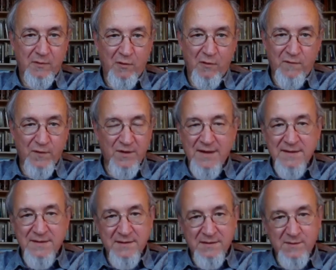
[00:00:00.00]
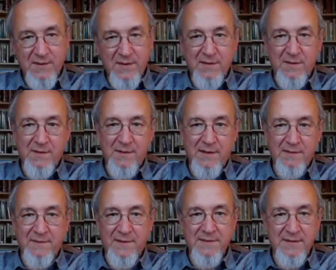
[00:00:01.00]
or for classes with uh,
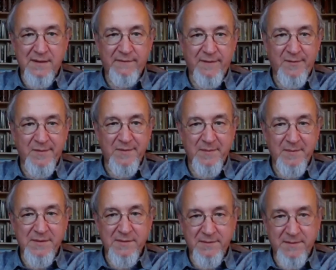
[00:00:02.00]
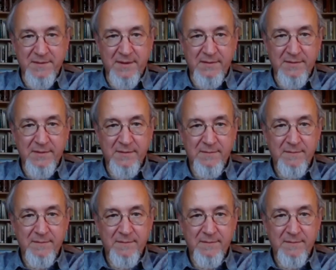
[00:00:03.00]
advanced level of mathematics education.